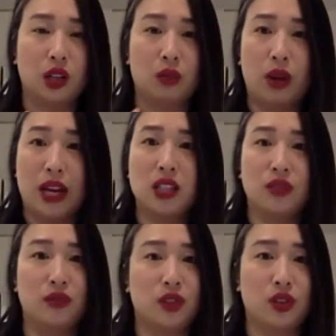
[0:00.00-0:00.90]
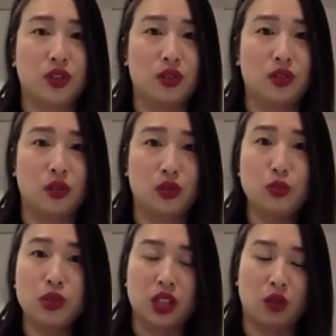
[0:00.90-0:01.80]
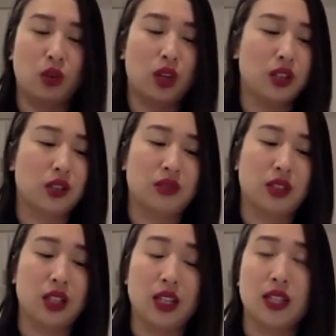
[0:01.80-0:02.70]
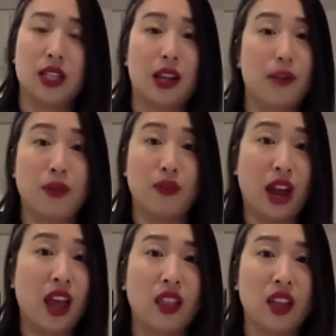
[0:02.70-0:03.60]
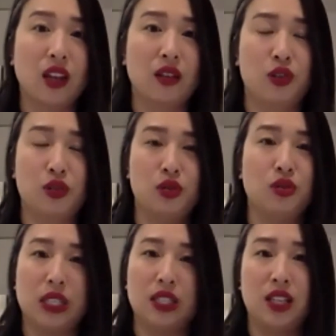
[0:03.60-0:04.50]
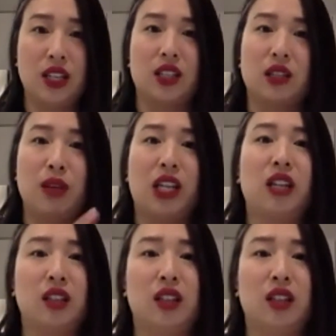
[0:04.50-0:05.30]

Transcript: rights for certain groups, and what are some of the things that have been violated to do these things to make it